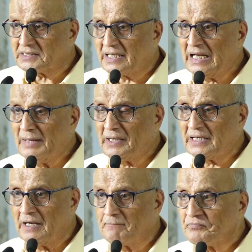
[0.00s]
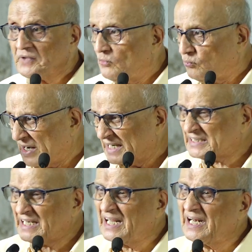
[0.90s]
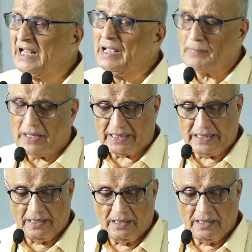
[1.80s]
are emitted? Functional MRI.